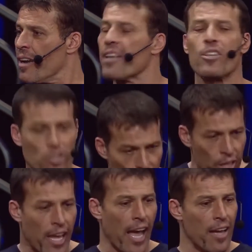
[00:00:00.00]
I said, sure
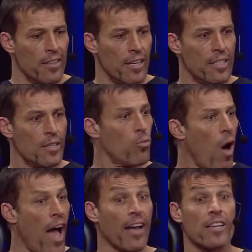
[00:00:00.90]
you can. He said,
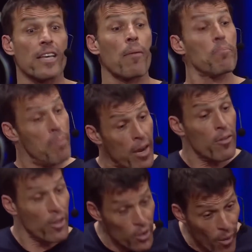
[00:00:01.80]
why? Because I'm
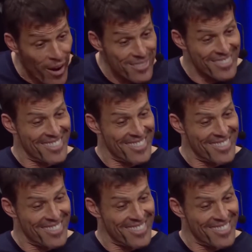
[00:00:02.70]
bigger than you are.